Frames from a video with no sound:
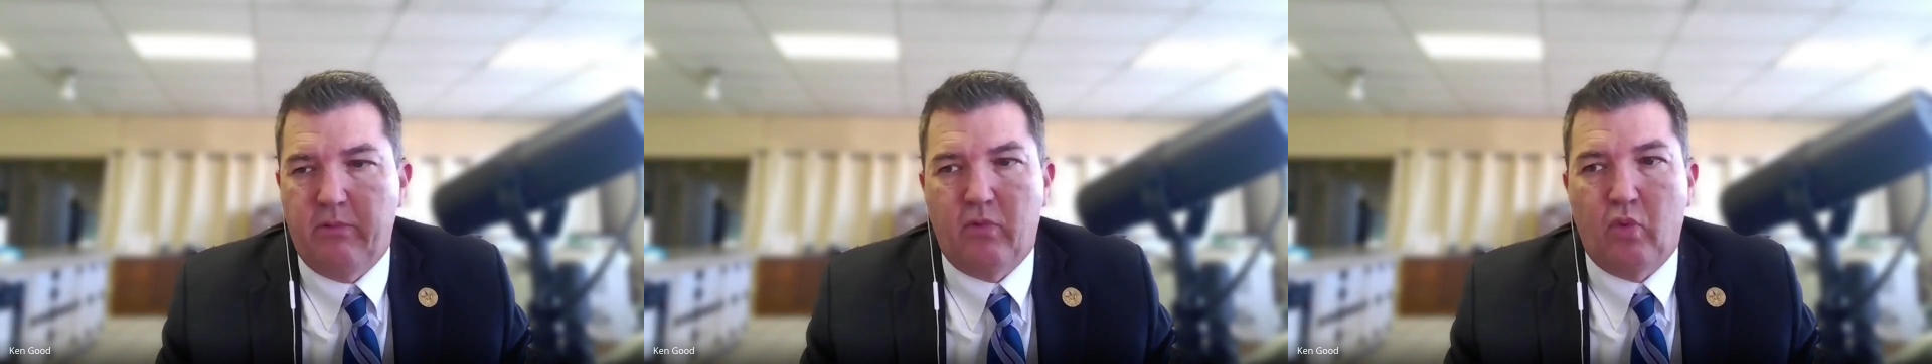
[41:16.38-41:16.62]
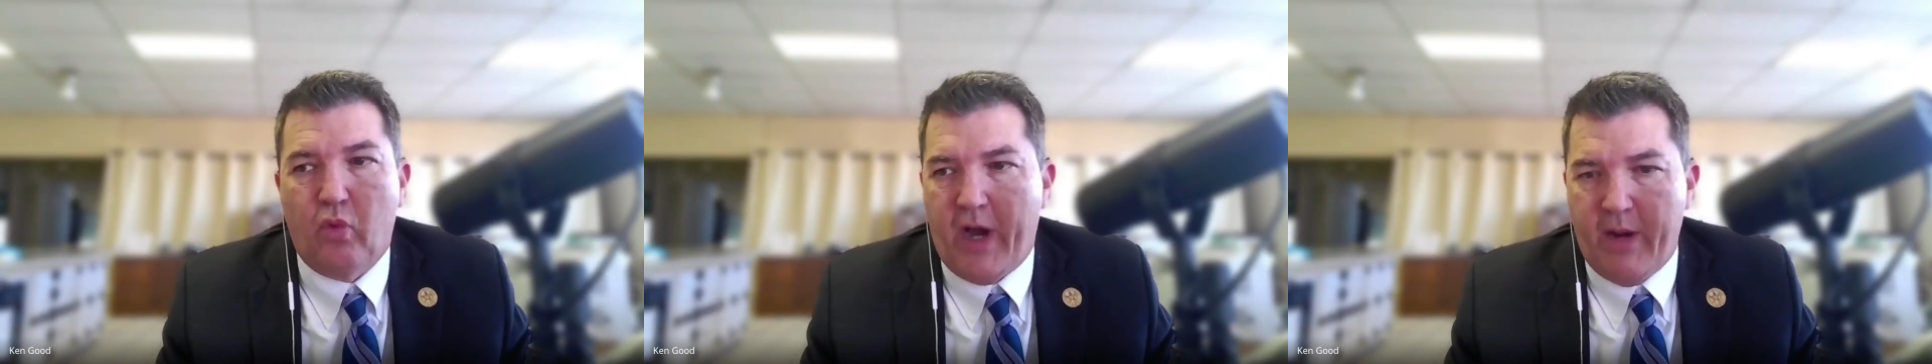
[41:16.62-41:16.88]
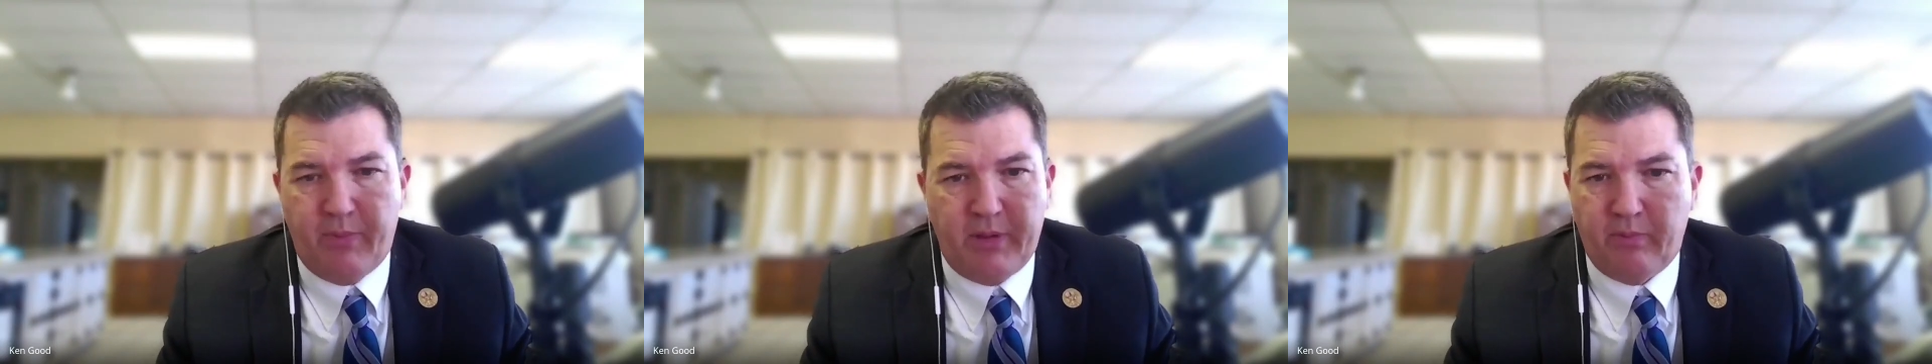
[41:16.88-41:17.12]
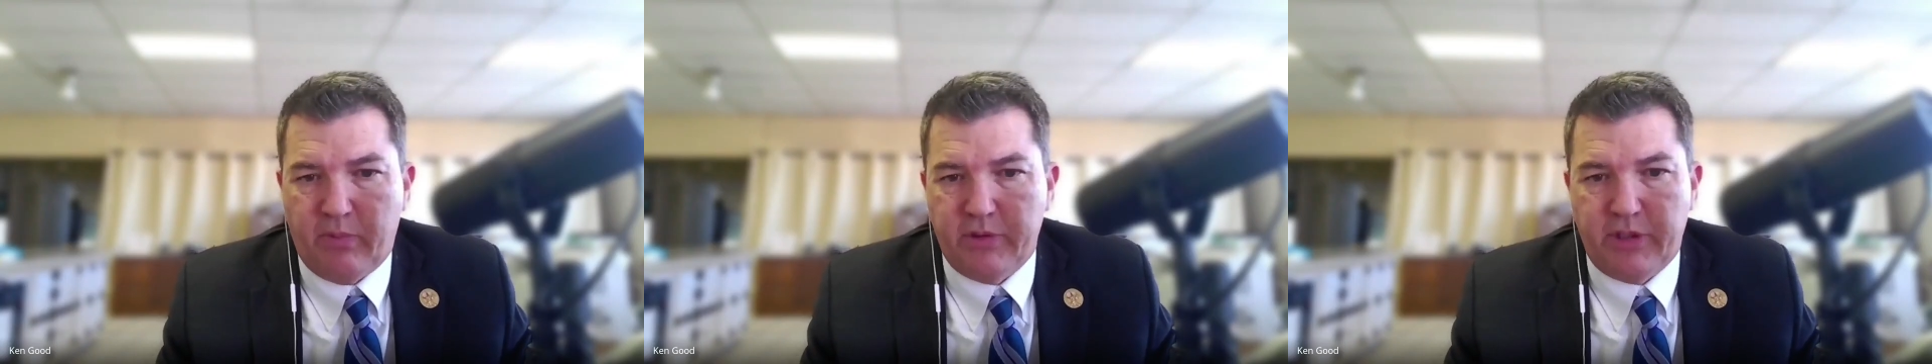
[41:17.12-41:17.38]

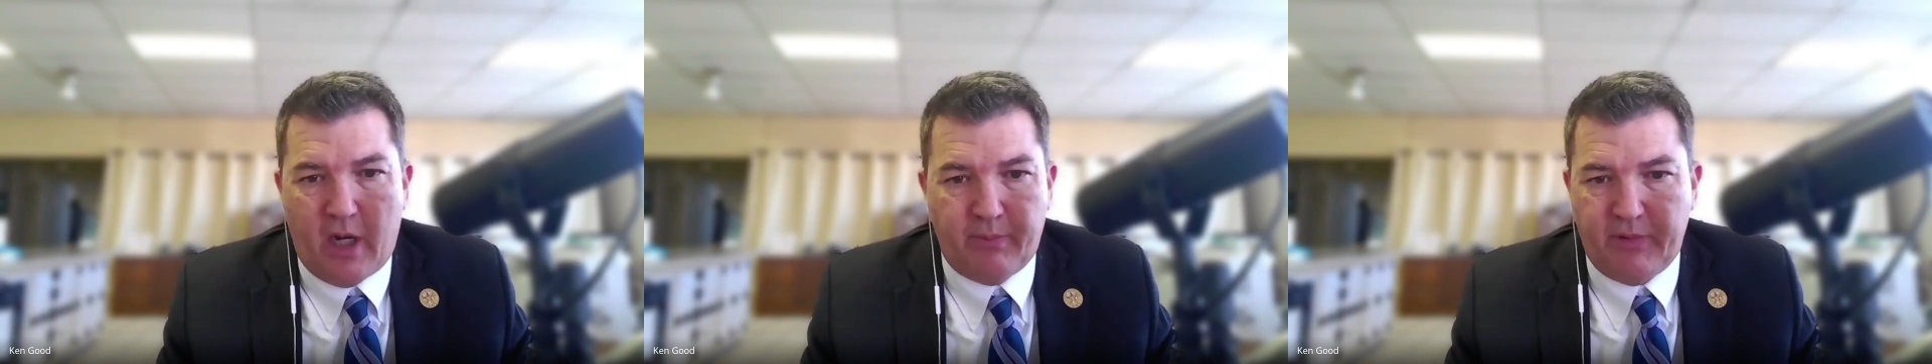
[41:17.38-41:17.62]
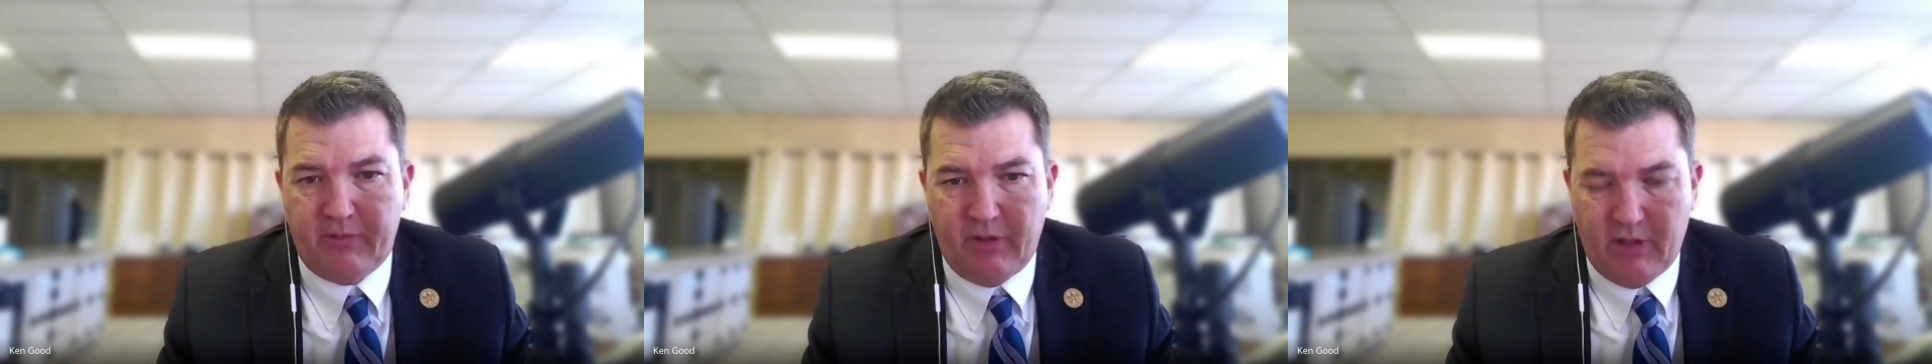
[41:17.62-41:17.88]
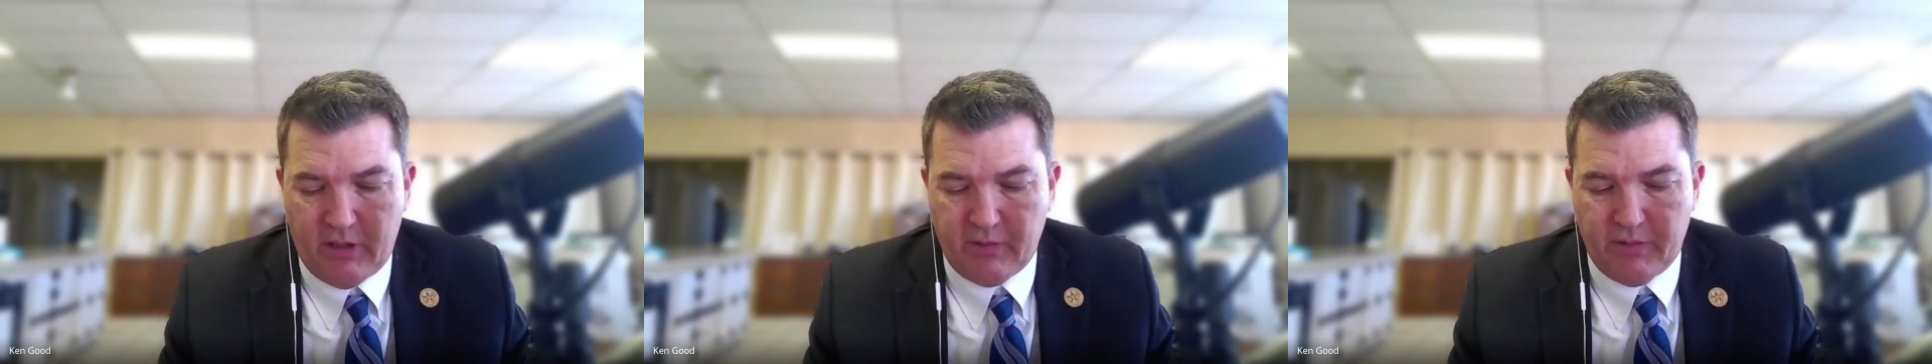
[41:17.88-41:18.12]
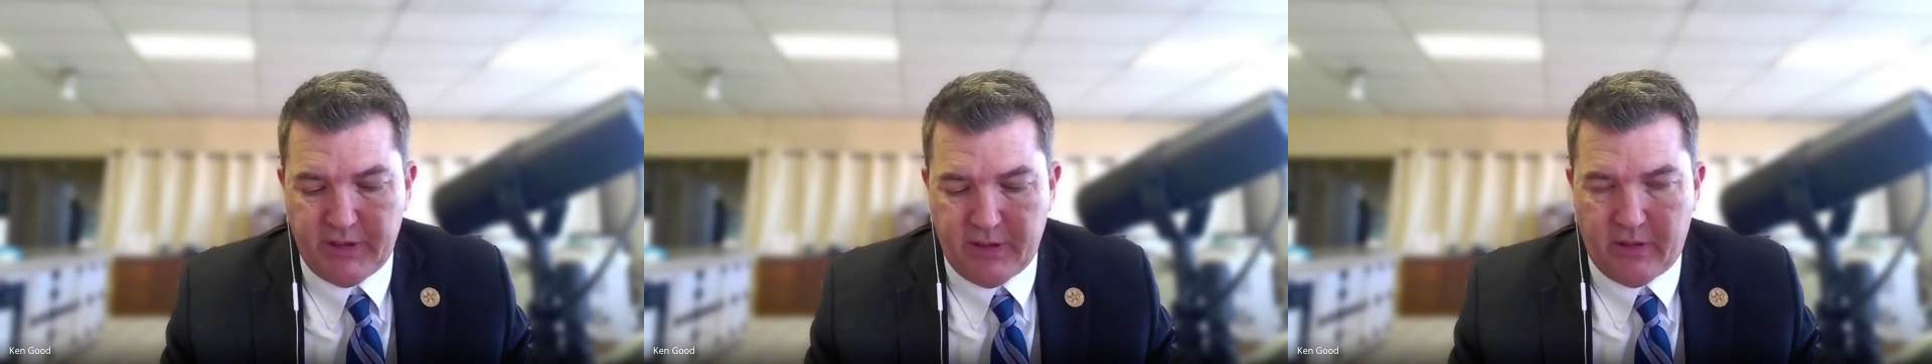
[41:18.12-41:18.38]
rampant shoplifting as
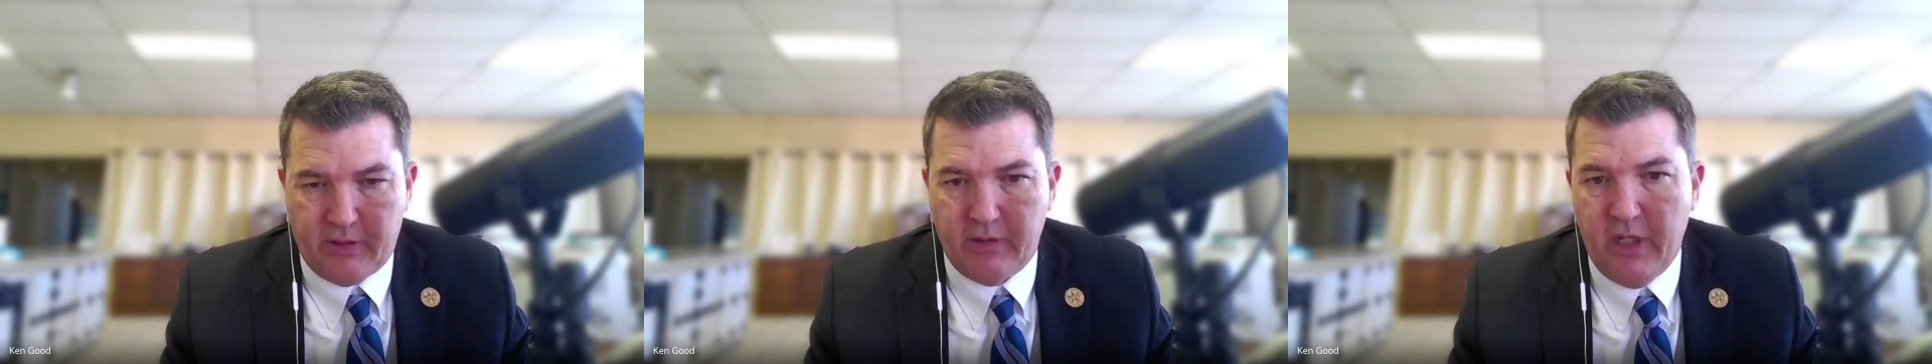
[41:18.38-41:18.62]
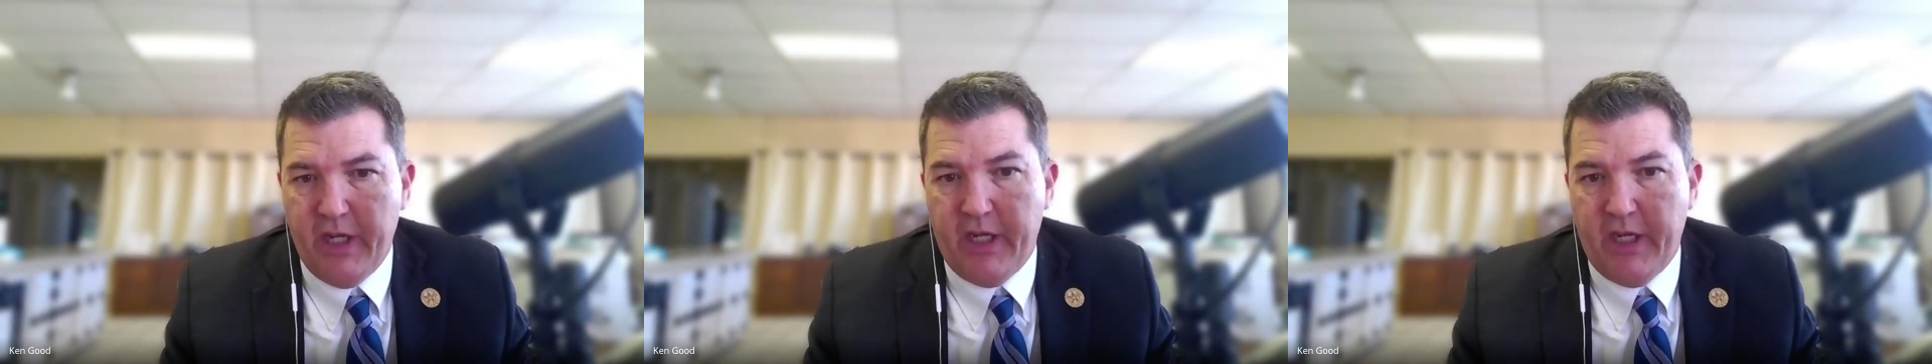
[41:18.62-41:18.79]
a result,